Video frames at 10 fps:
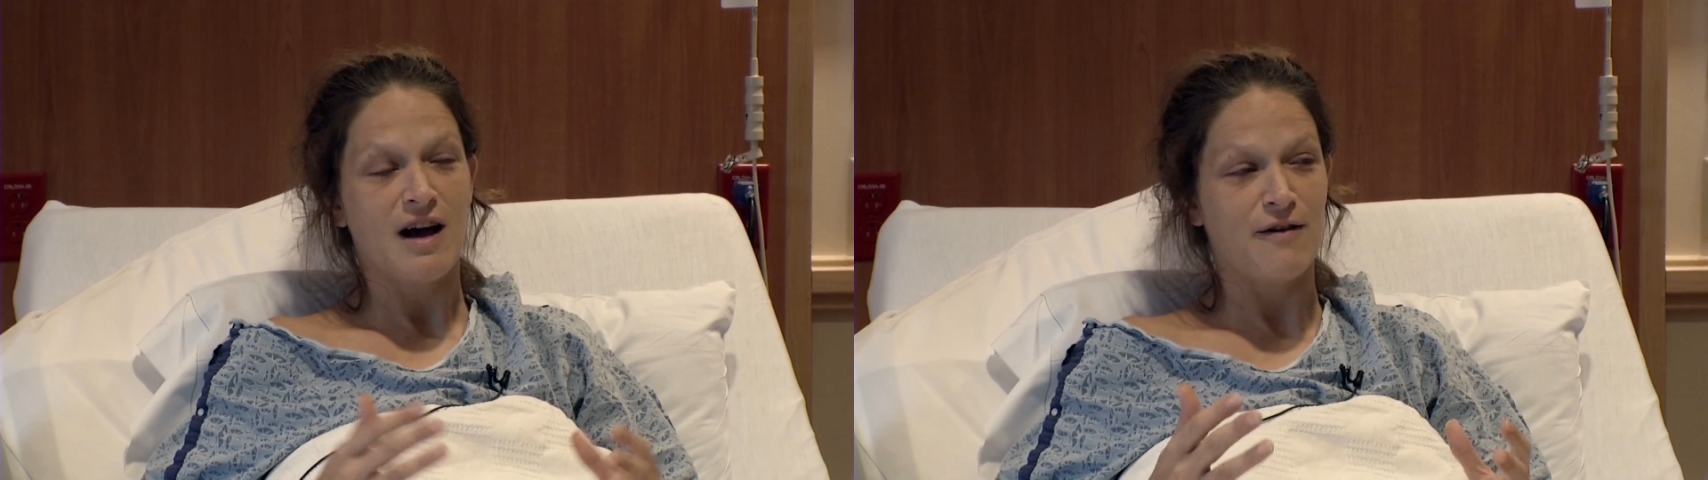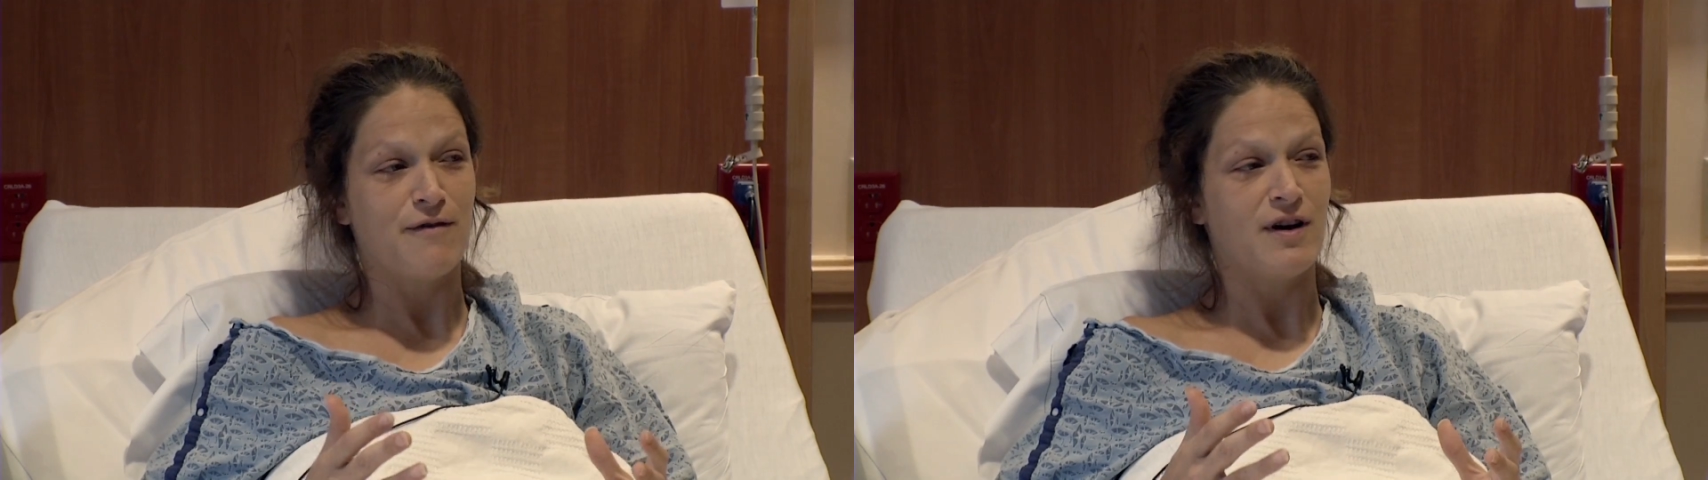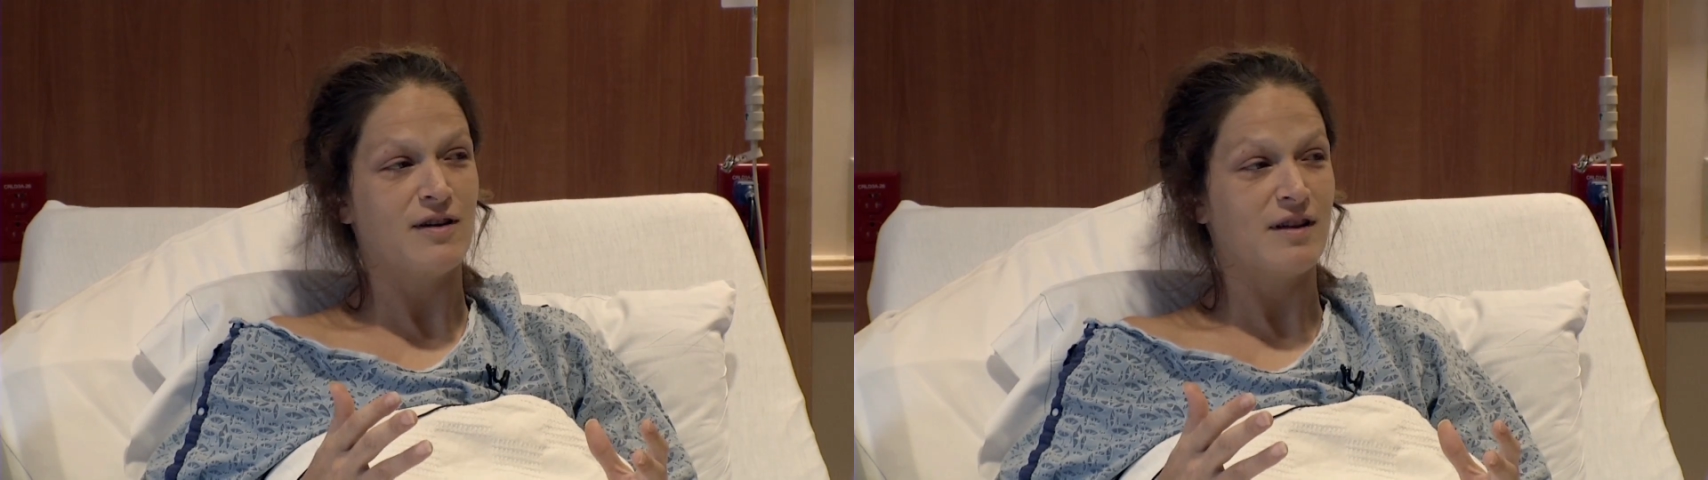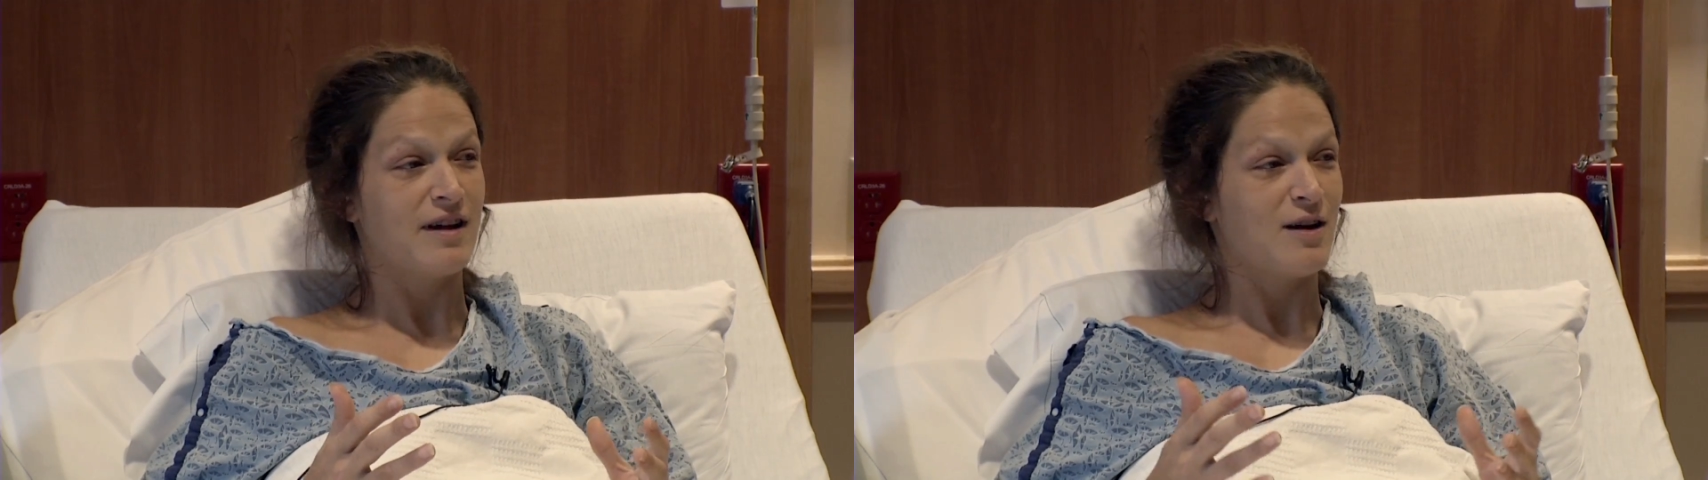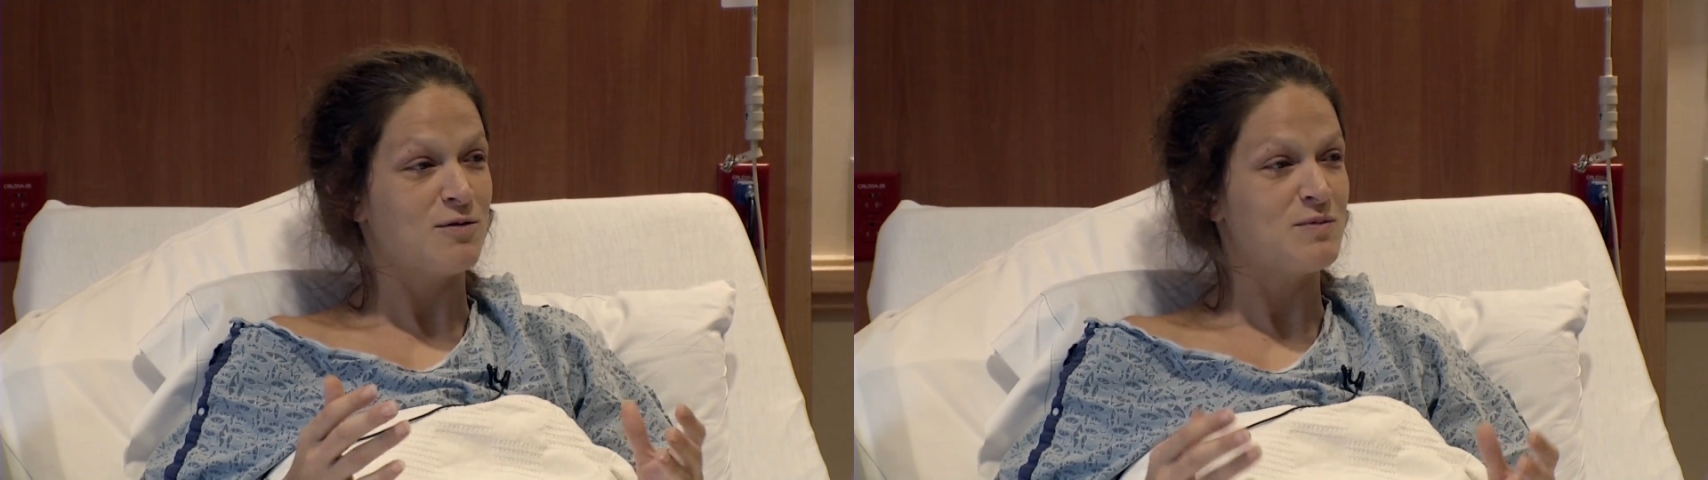I felt
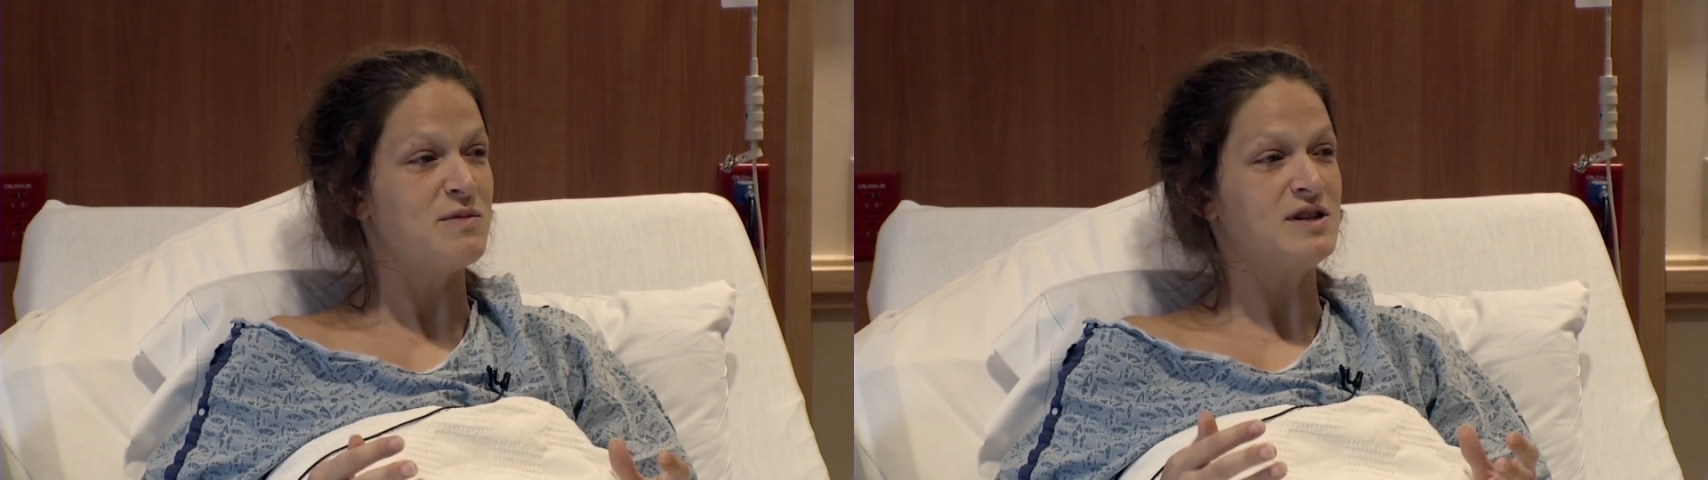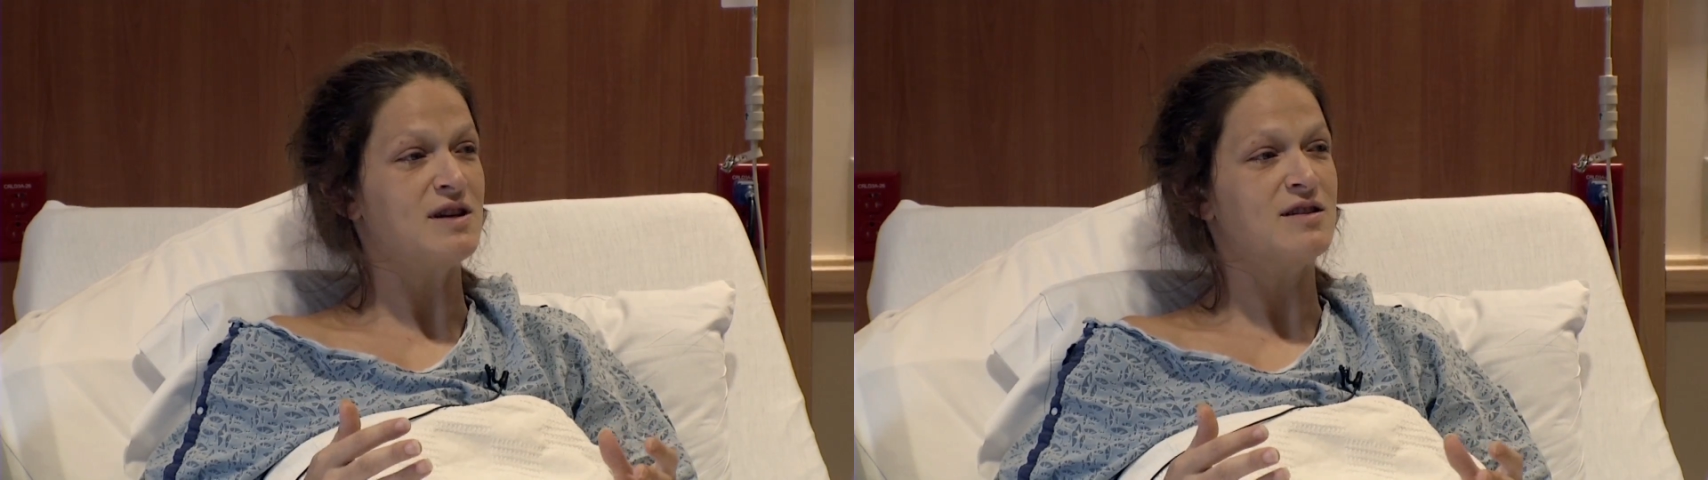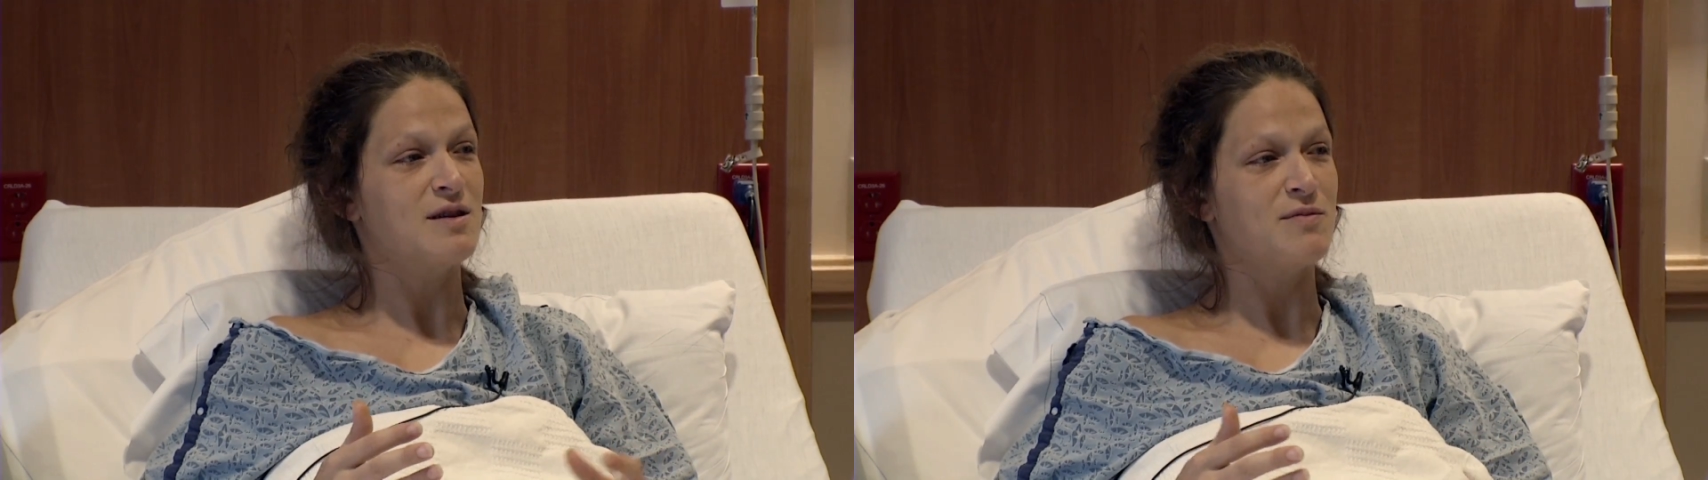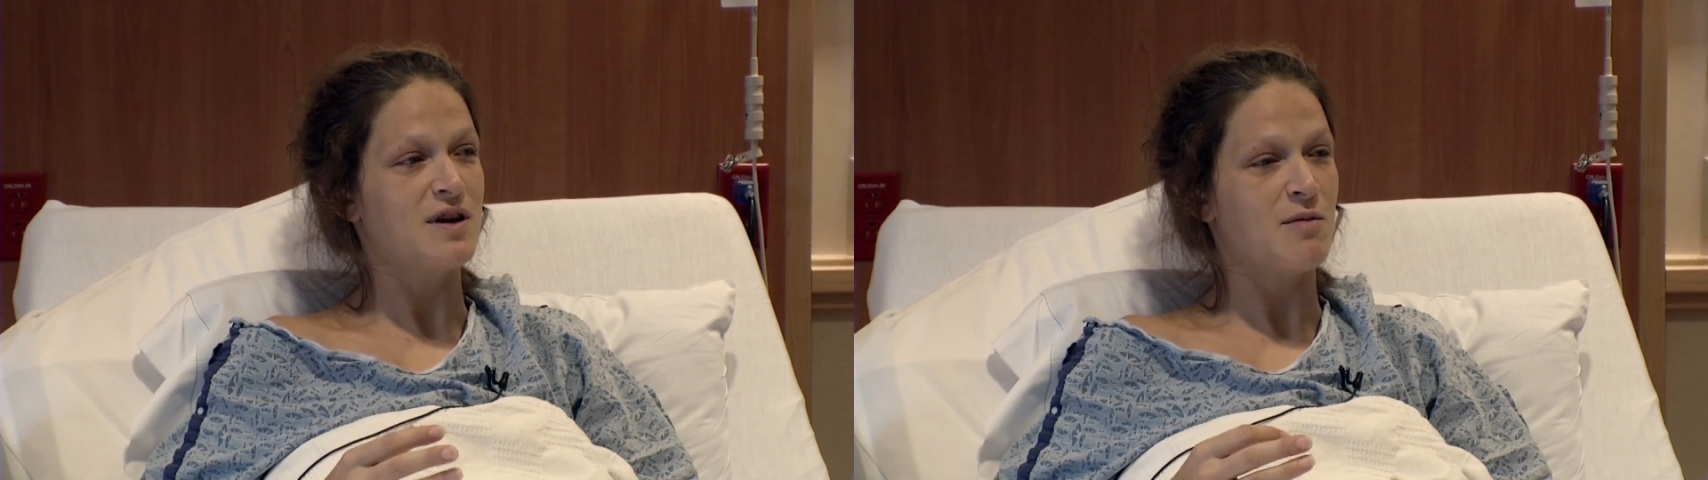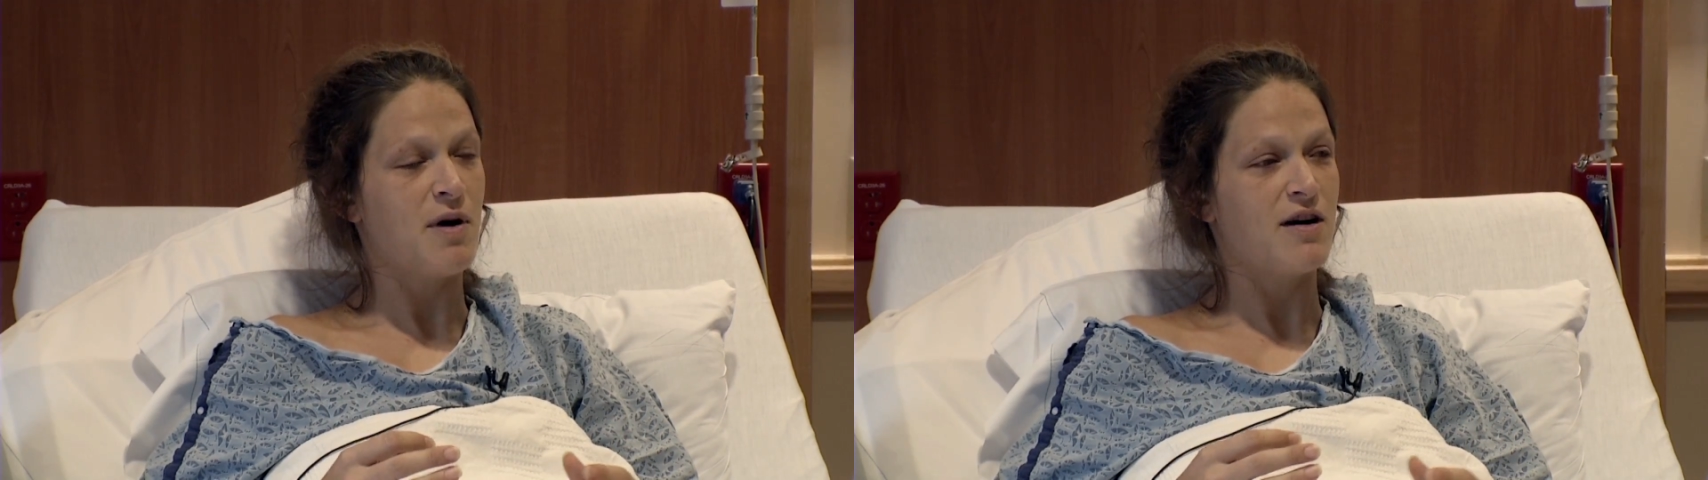like I was missing
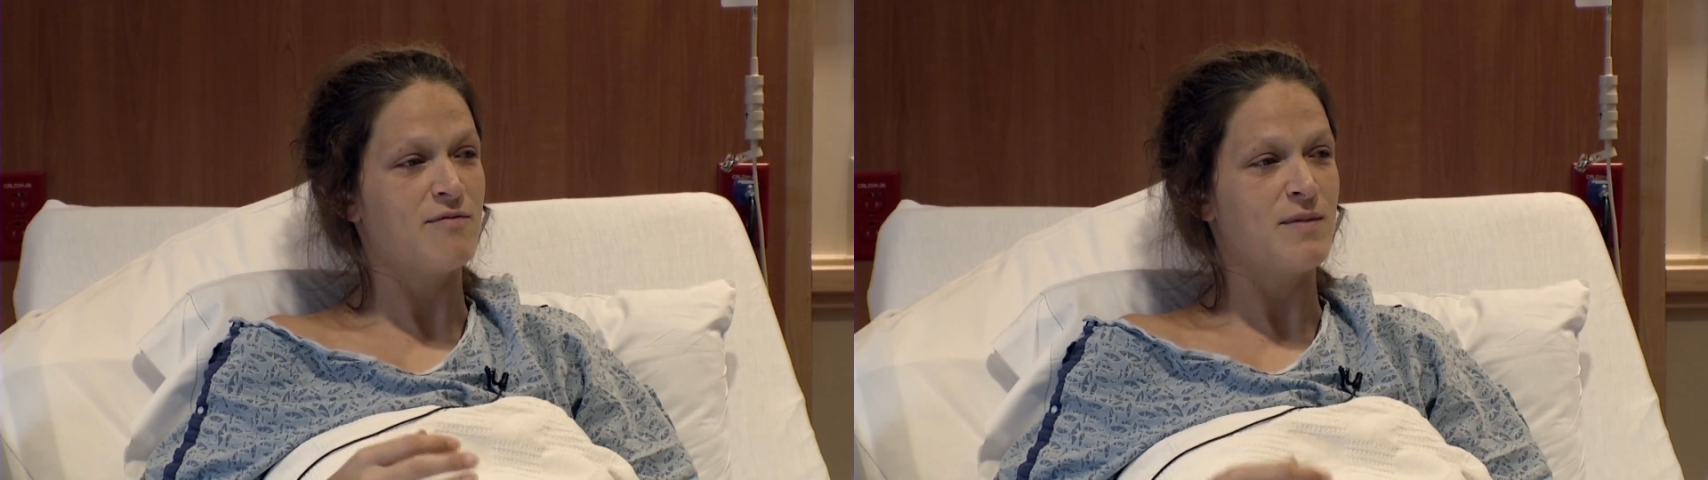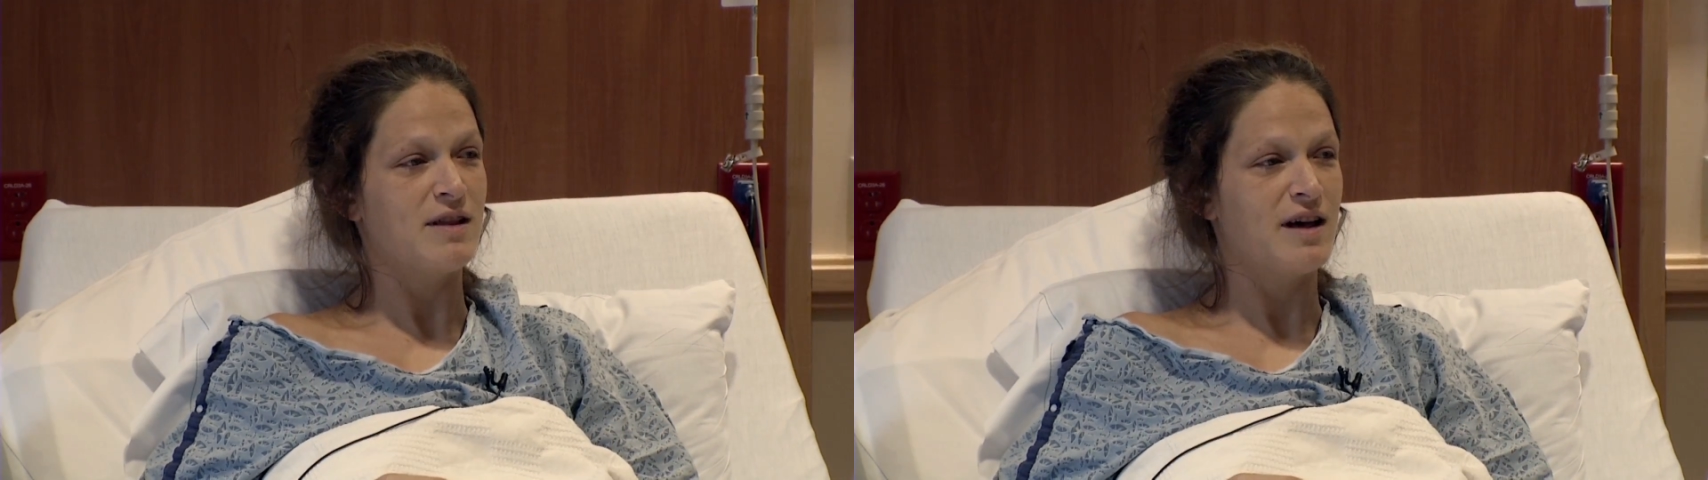something, a part of my